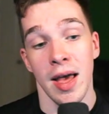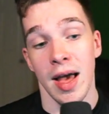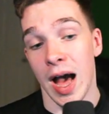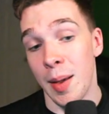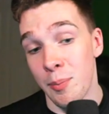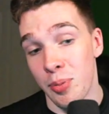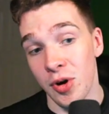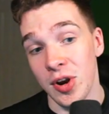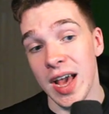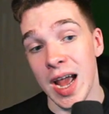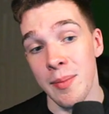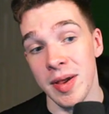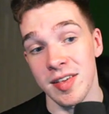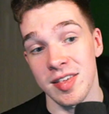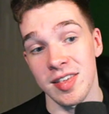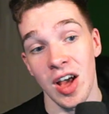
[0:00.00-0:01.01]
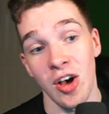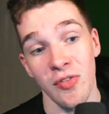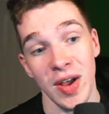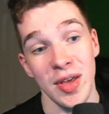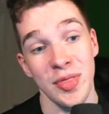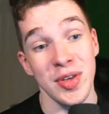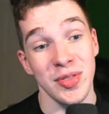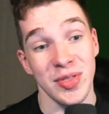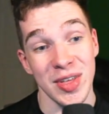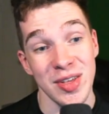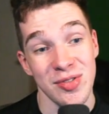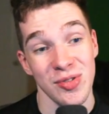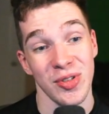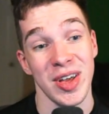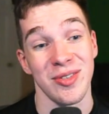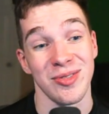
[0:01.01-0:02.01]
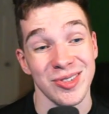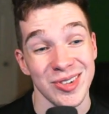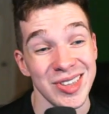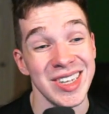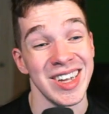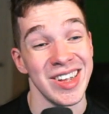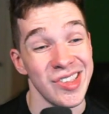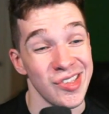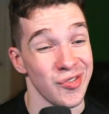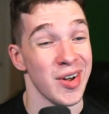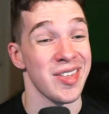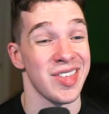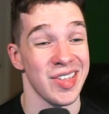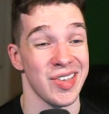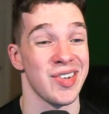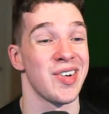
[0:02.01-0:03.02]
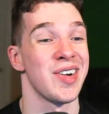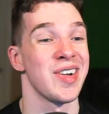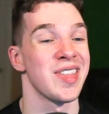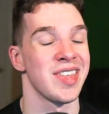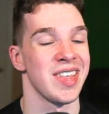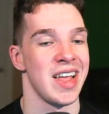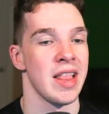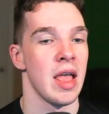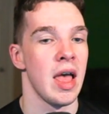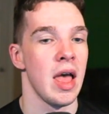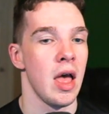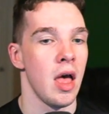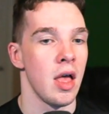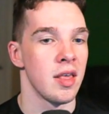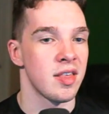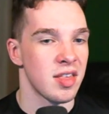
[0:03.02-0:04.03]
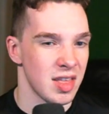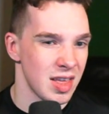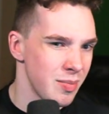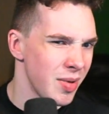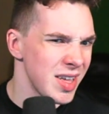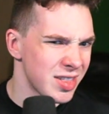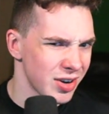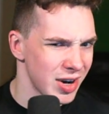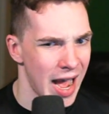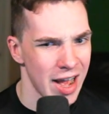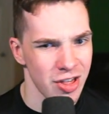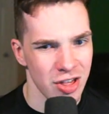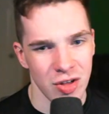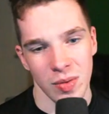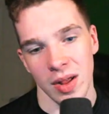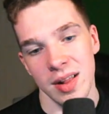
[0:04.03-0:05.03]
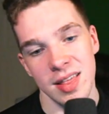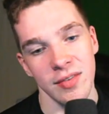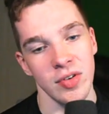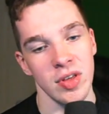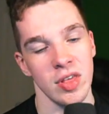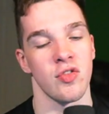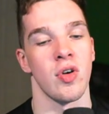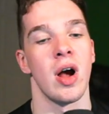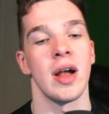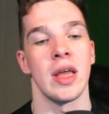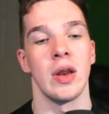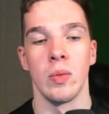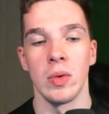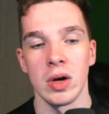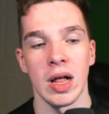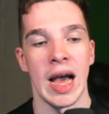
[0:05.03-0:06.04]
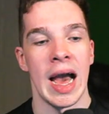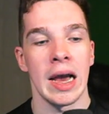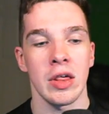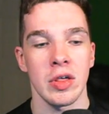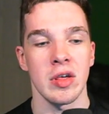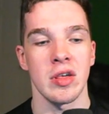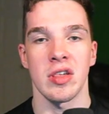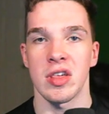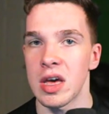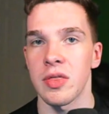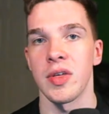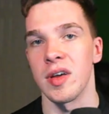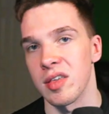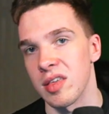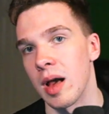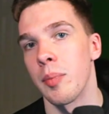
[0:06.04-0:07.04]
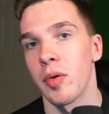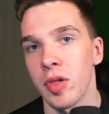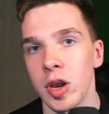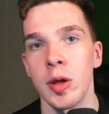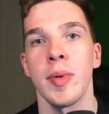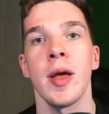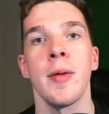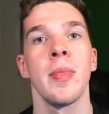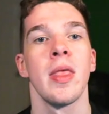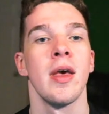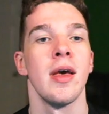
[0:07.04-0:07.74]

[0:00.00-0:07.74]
I'm pretty hyped myself. I think these are, like, really interesting cards that seem like they're actually relatively strong and will actually shake things up a little bit.